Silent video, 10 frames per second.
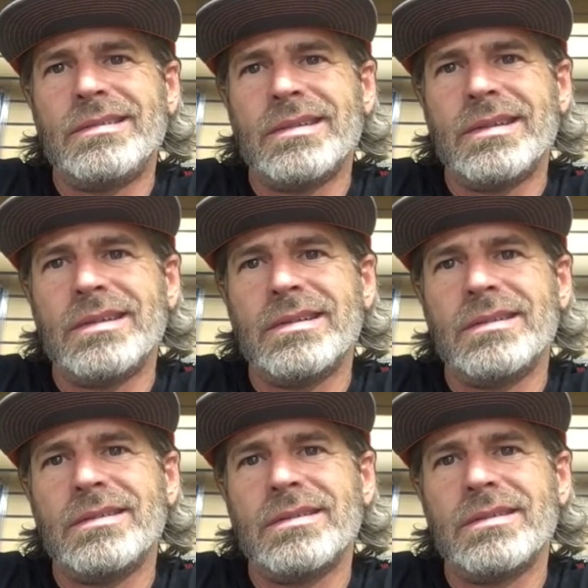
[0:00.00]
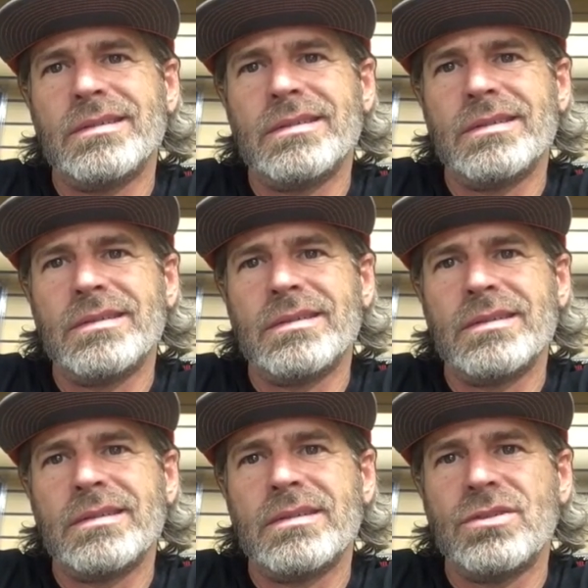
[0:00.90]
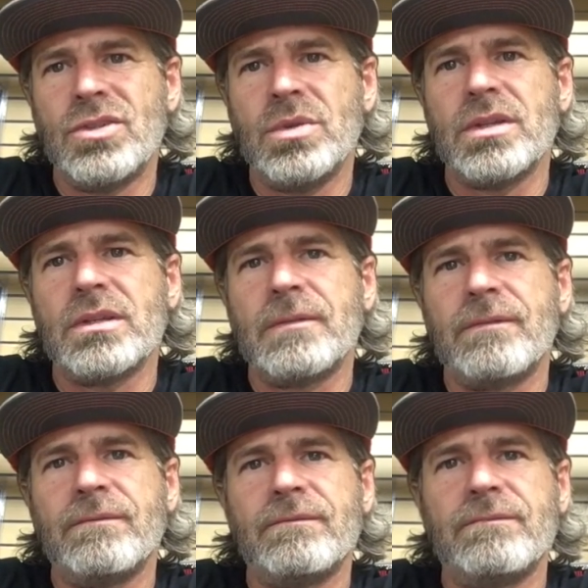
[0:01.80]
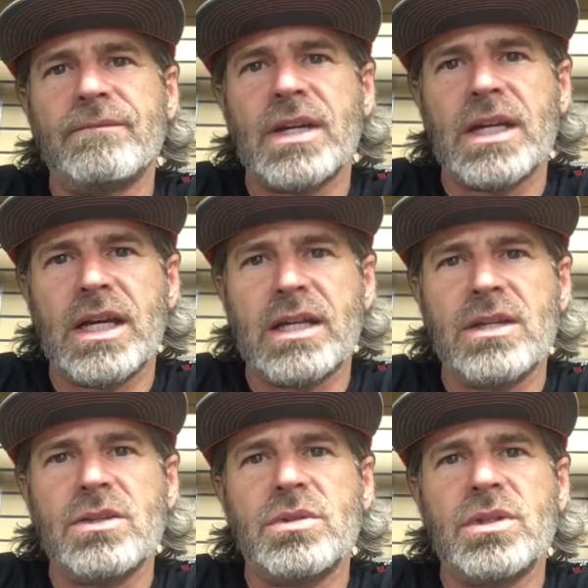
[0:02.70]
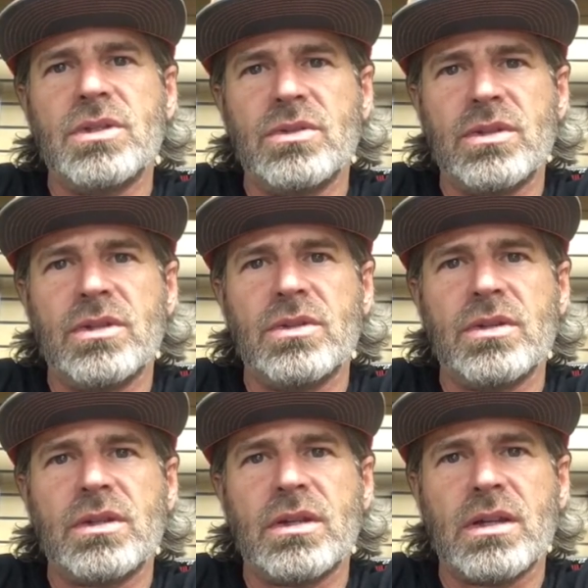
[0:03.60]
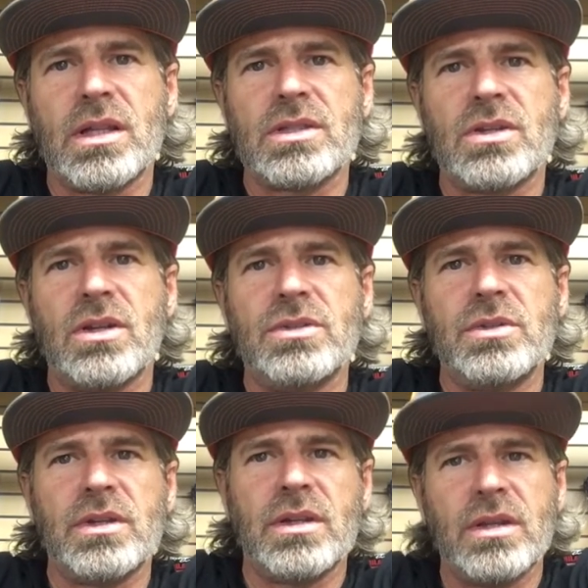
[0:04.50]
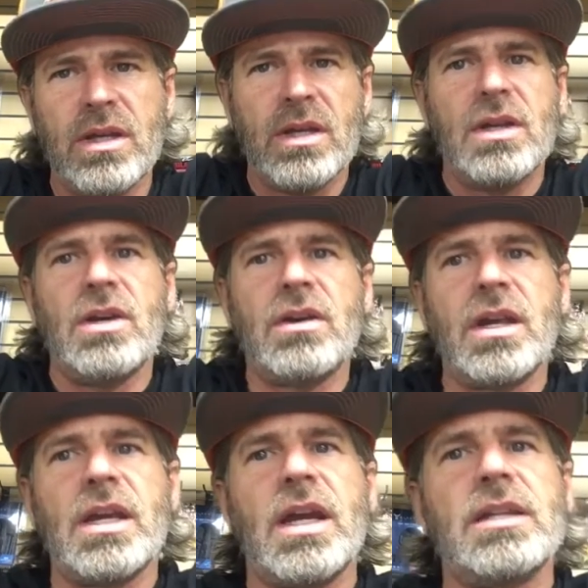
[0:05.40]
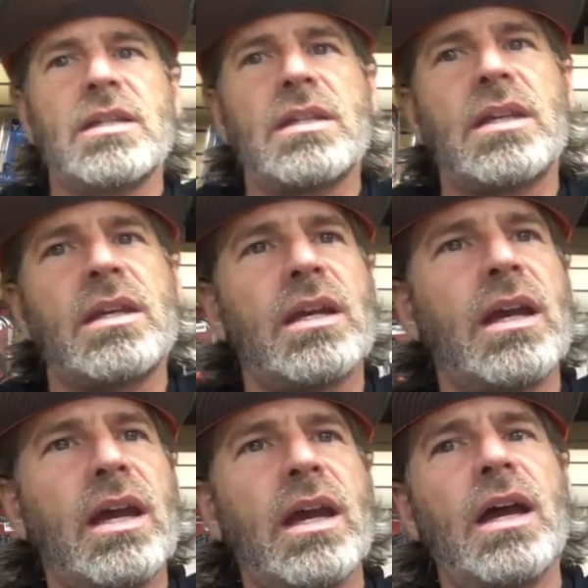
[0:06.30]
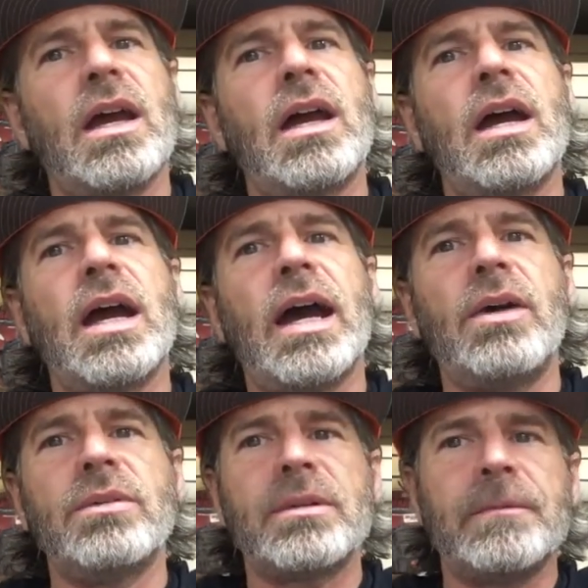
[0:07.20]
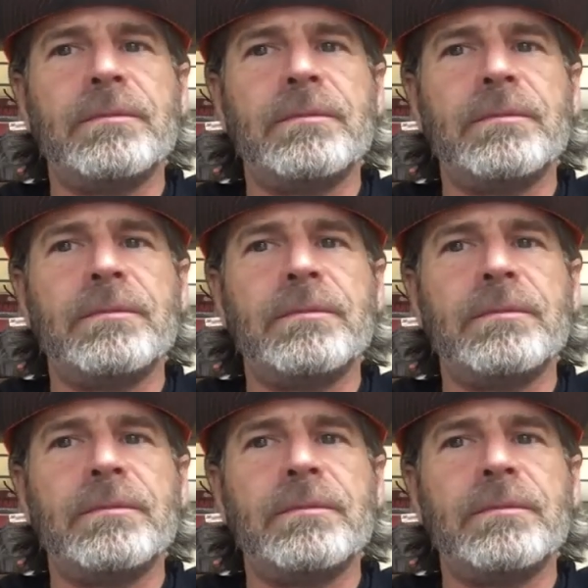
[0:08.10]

do it. I can do it. You can do it. Let's all do it. Okay, guys. Out.